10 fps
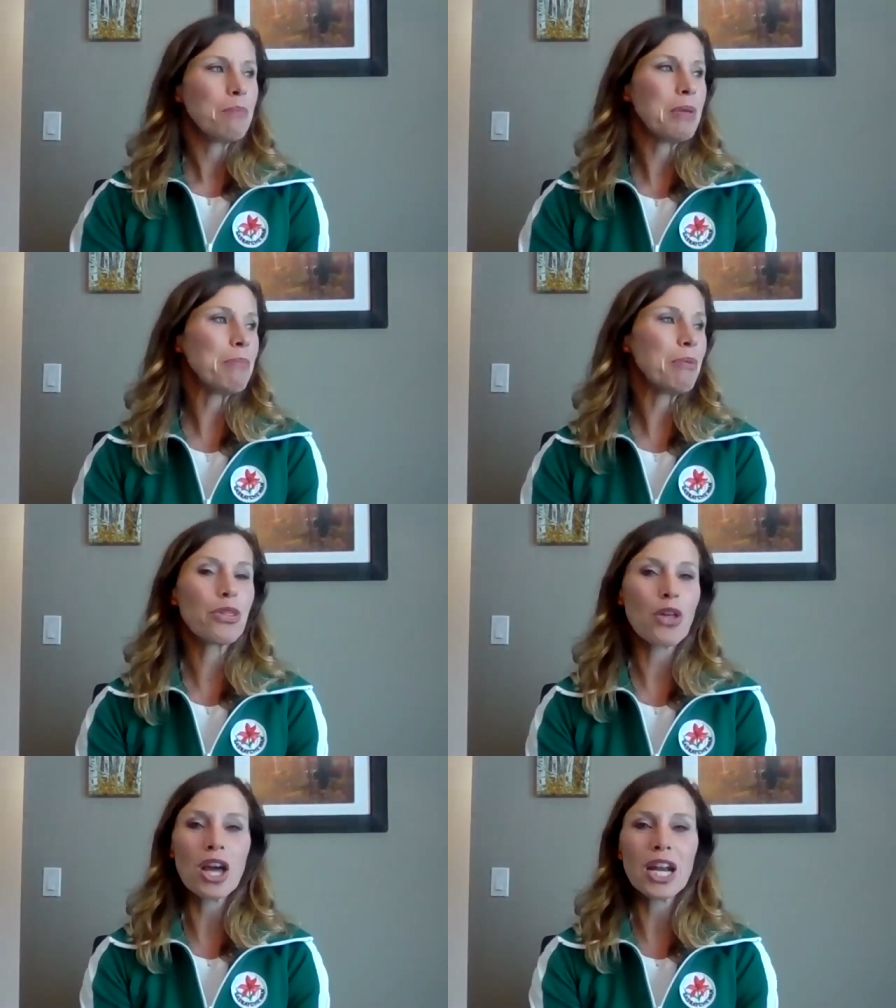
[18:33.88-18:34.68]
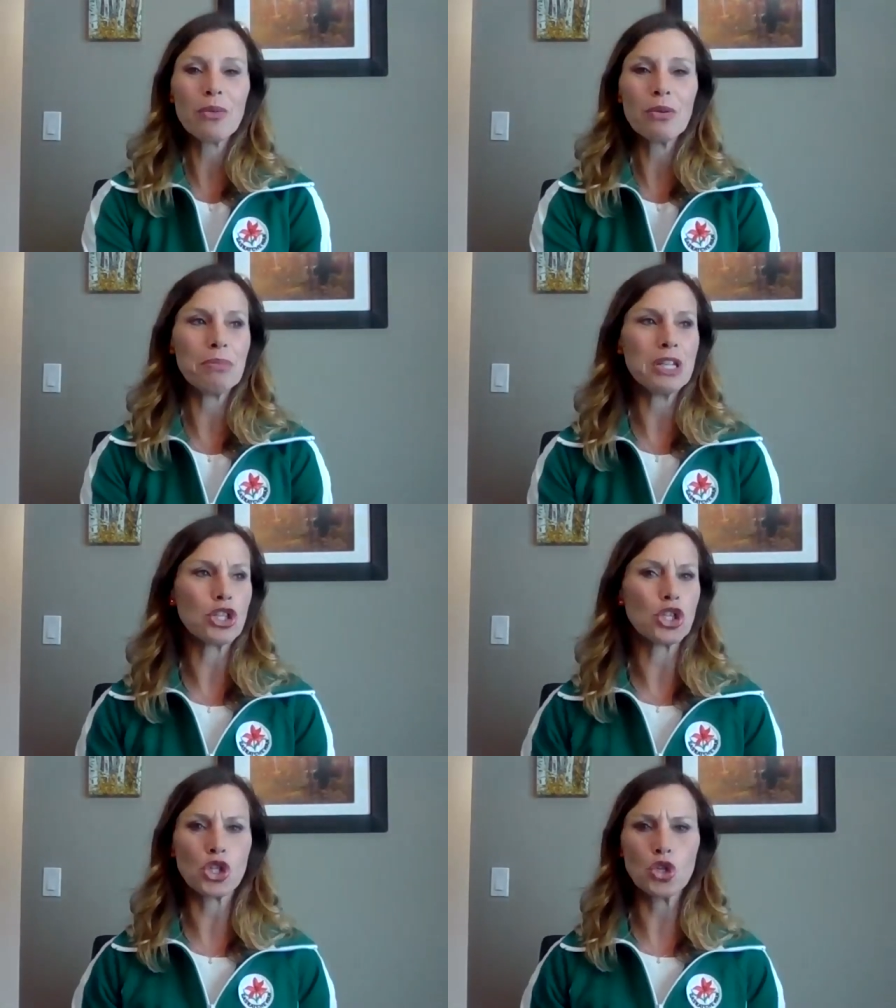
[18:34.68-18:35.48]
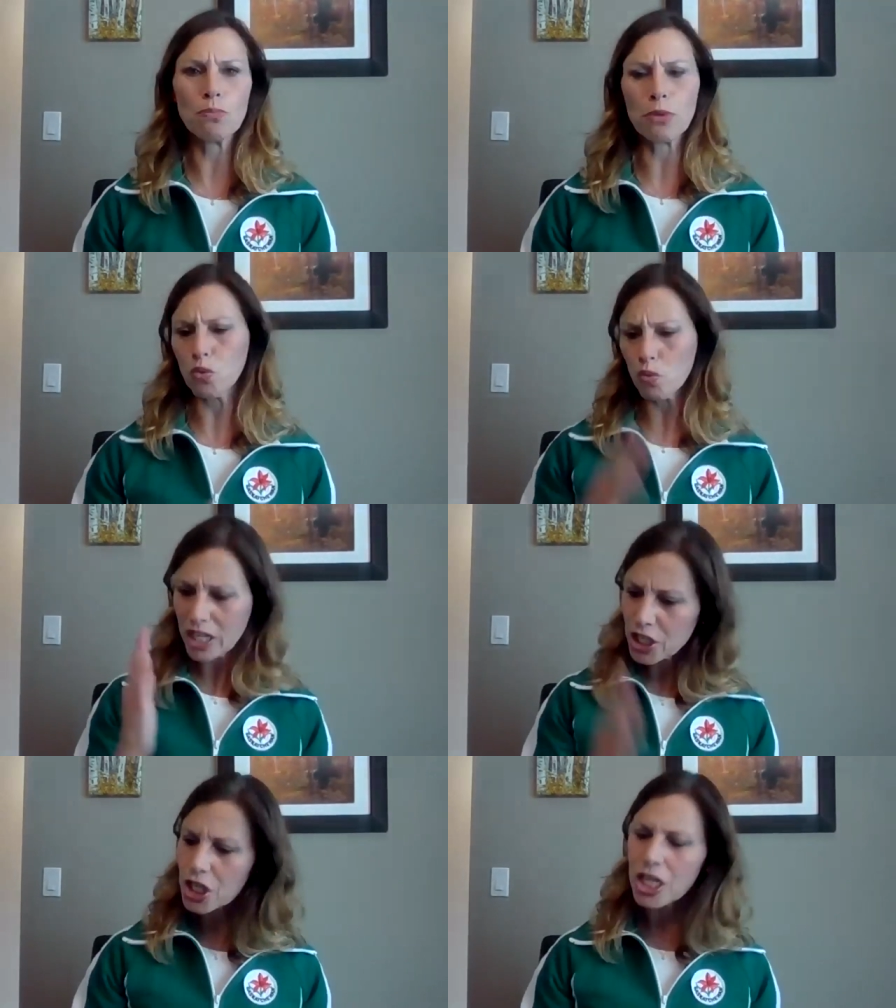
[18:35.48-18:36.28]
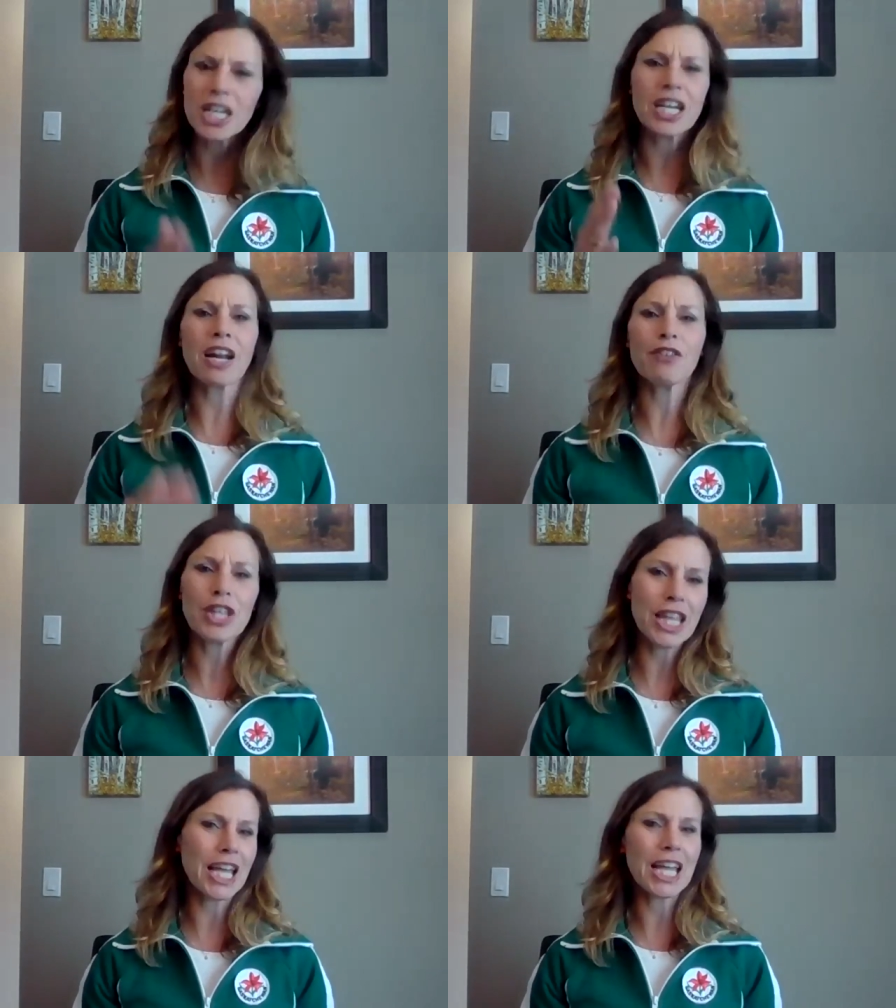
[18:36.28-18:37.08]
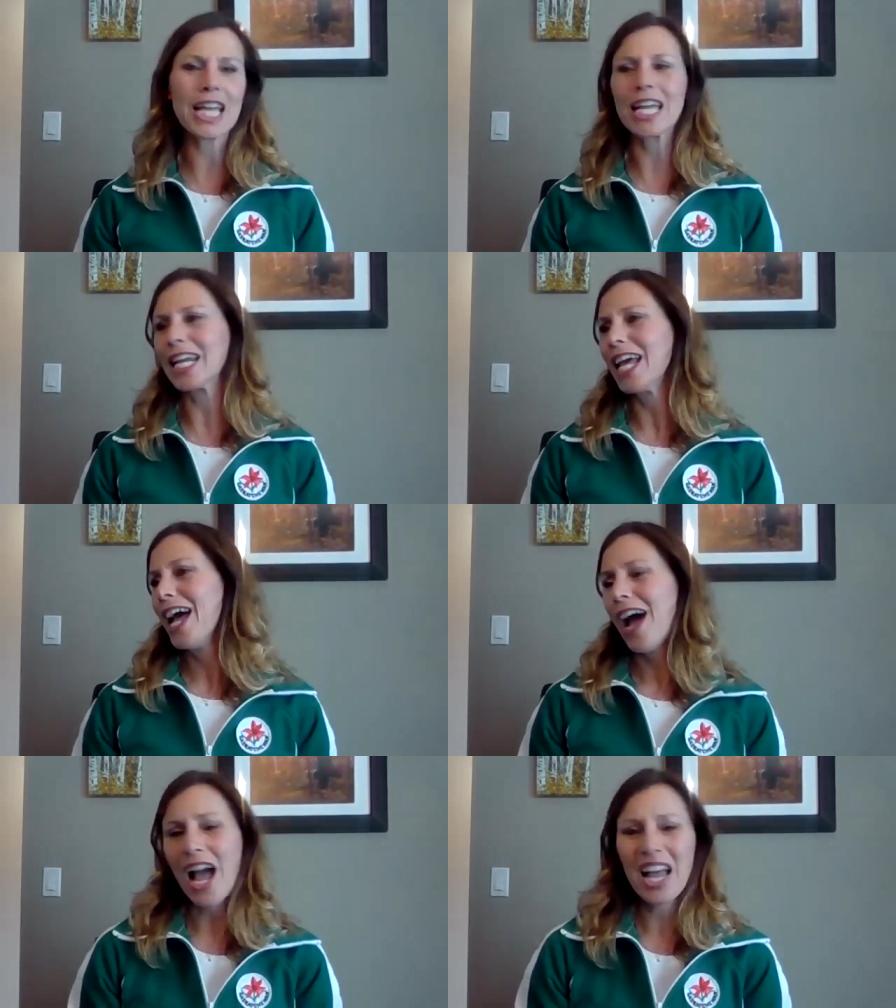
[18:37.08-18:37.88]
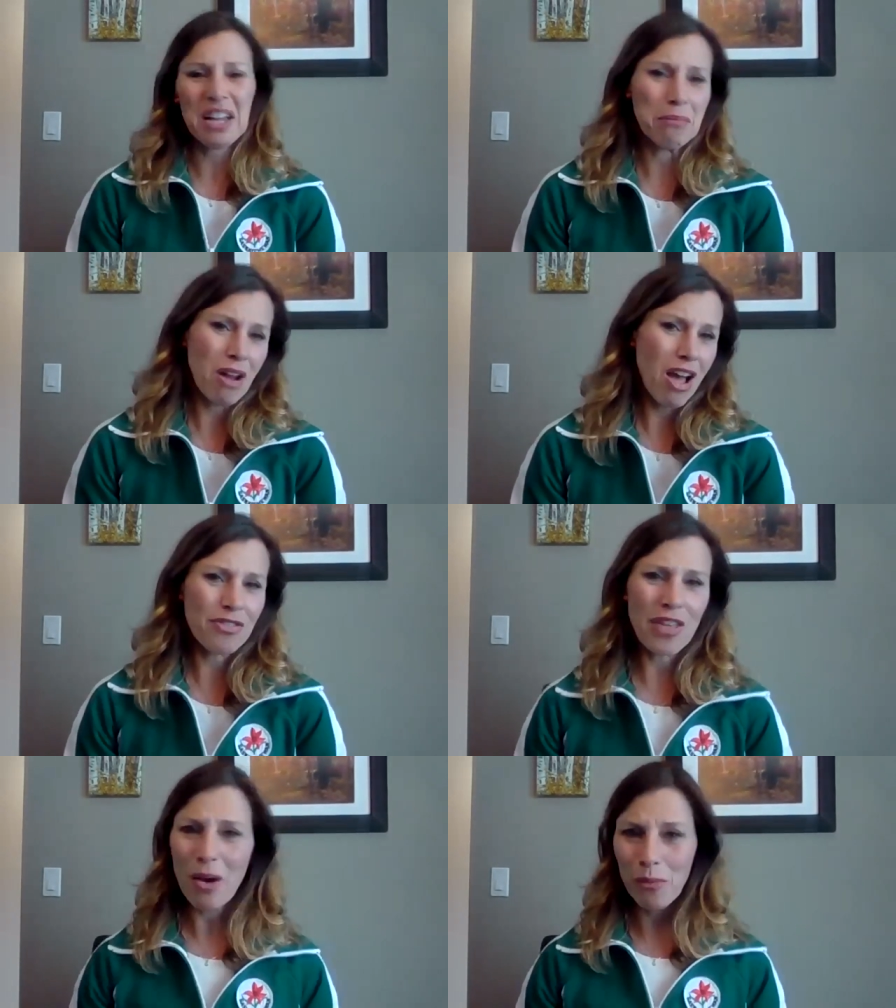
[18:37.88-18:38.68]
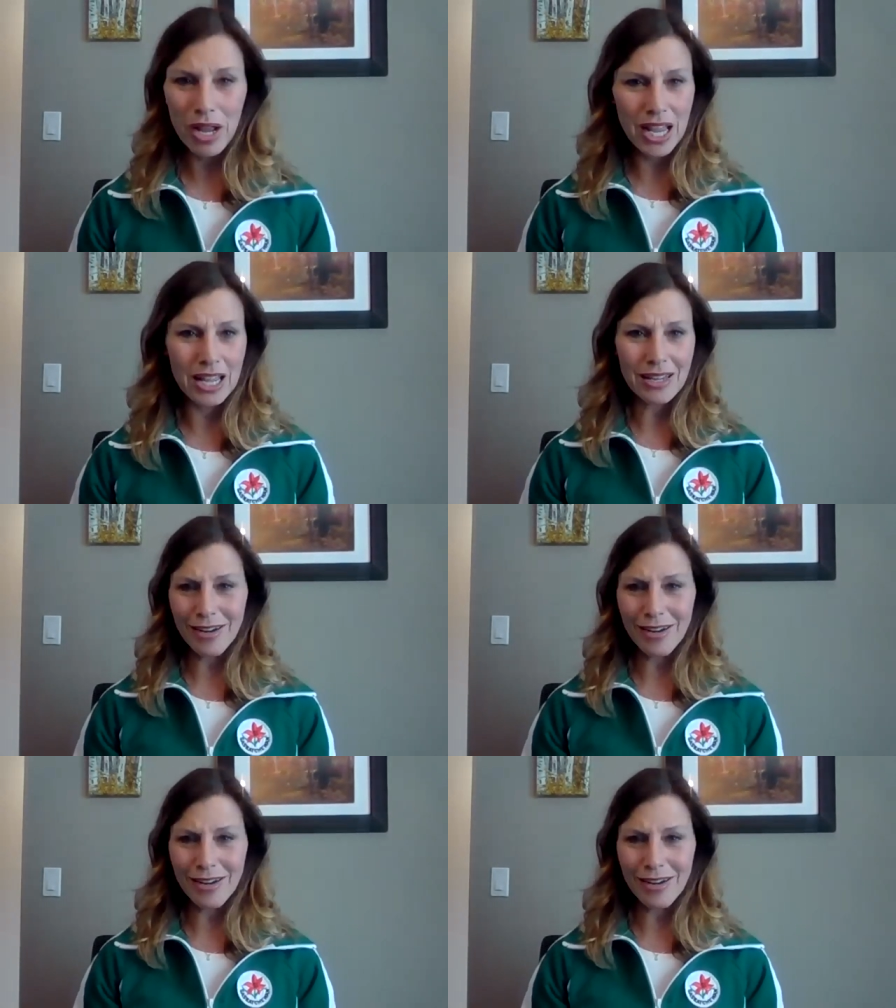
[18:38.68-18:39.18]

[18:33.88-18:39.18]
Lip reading: People thought I would be super rigid and everything, and I am not that way.